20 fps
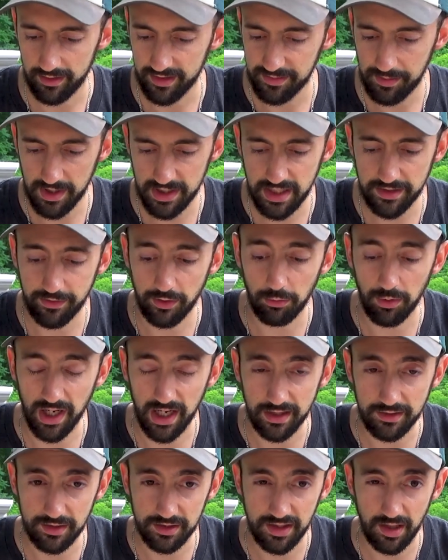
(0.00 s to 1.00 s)
Especially if it
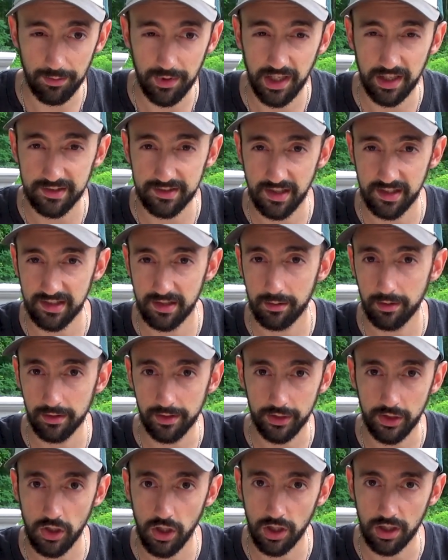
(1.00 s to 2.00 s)
rains or something, it's nice to be
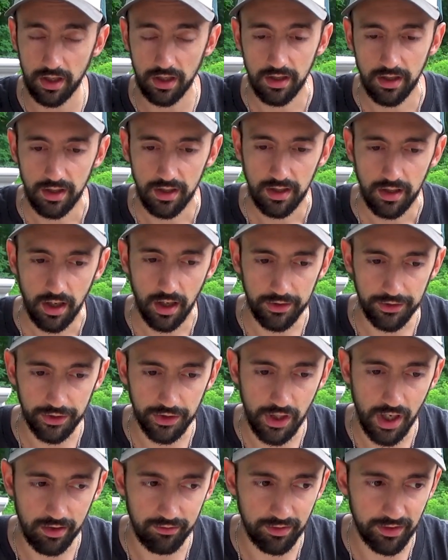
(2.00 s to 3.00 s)
able to cook under
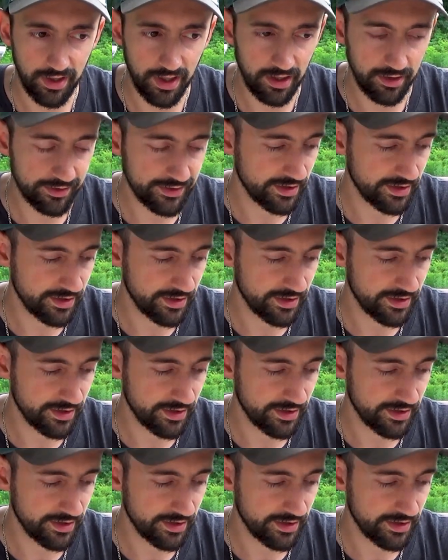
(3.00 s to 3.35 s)
cover there.